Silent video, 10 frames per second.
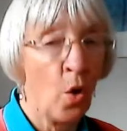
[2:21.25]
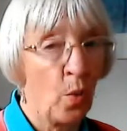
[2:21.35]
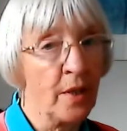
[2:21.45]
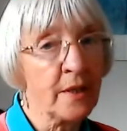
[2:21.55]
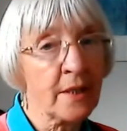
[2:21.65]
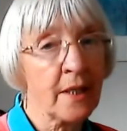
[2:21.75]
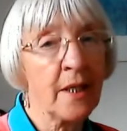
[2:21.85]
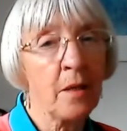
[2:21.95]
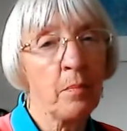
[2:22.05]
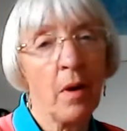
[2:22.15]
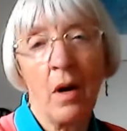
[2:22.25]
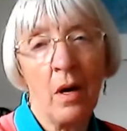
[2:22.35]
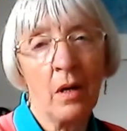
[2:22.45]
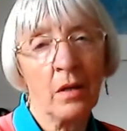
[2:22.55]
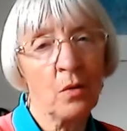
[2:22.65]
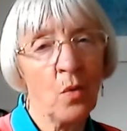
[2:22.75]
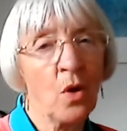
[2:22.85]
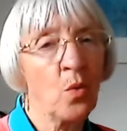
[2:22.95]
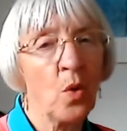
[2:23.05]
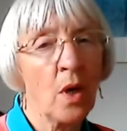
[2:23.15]
Whiskey bottle
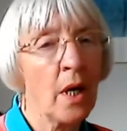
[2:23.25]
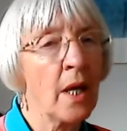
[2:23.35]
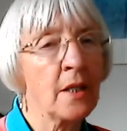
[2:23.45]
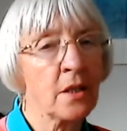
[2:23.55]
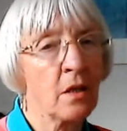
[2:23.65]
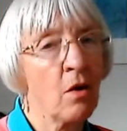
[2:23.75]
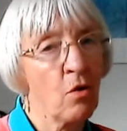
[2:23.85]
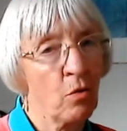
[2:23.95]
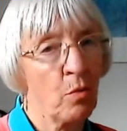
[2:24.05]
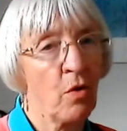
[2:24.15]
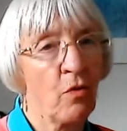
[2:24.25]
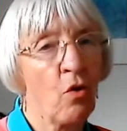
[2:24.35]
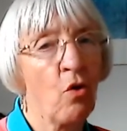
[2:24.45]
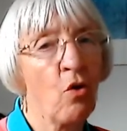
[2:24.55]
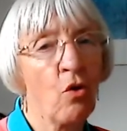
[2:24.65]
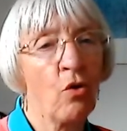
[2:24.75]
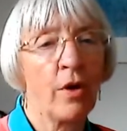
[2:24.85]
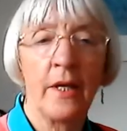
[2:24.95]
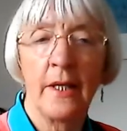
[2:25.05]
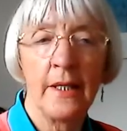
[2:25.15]
won't last long before
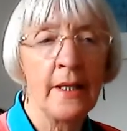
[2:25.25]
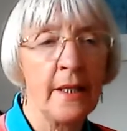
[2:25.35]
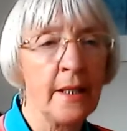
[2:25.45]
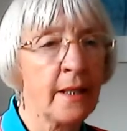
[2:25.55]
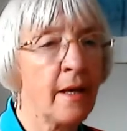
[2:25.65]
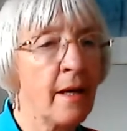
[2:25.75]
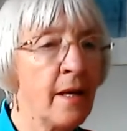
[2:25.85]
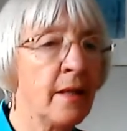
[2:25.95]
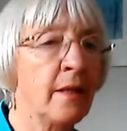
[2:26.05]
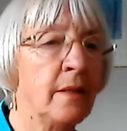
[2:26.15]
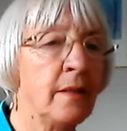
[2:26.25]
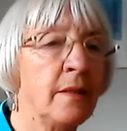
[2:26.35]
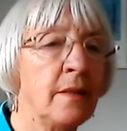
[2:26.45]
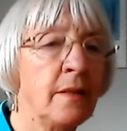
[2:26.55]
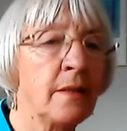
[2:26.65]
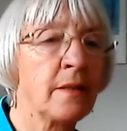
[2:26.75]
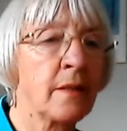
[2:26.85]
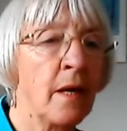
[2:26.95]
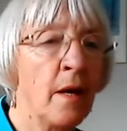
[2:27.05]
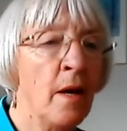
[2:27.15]
it ends.
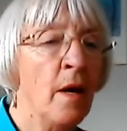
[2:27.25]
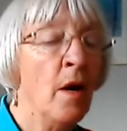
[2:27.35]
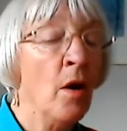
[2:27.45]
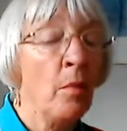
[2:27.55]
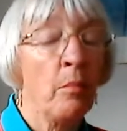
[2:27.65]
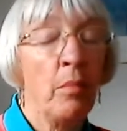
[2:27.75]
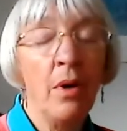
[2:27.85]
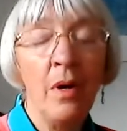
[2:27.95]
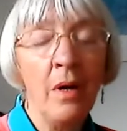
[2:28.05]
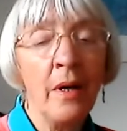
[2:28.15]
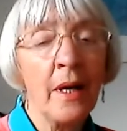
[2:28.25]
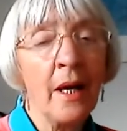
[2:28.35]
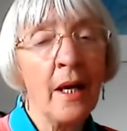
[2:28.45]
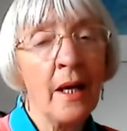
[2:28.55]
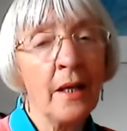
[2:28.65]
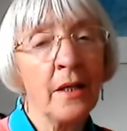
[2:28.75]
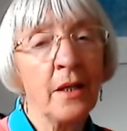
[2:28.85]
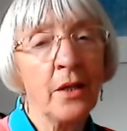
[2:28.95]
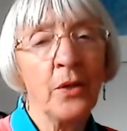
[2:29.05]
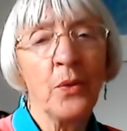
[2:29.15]
But I
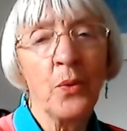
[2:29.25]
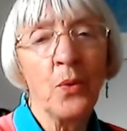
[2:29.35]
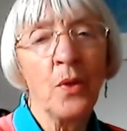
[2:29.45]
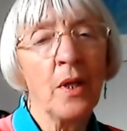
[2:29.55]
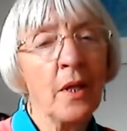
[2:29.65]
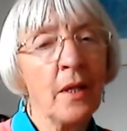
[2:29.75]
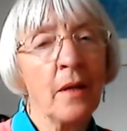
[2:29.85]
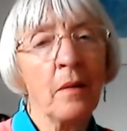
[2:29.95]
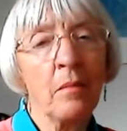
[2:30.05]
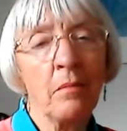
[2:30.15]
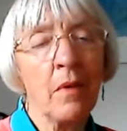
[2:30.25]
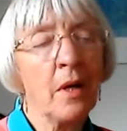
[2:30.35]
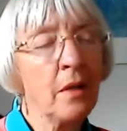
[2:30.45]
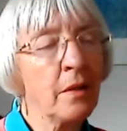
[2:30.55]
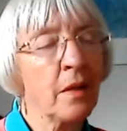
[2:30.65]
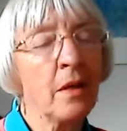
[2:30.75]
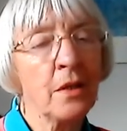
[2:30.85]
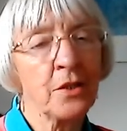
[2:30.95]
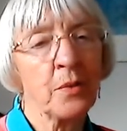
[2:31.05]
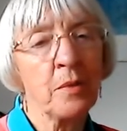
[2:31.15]
did all a young man
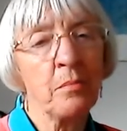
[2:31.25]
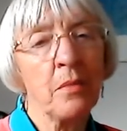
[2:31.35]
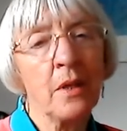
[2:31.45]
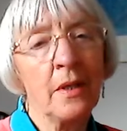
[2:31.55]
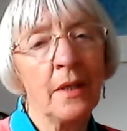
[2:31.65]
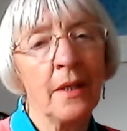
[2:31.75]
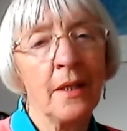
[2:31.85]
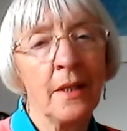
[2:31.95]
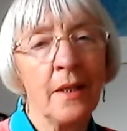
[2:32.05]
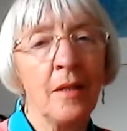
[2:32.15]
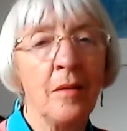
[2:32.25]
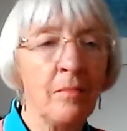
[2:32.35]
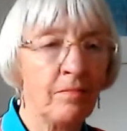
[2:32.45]
does with money,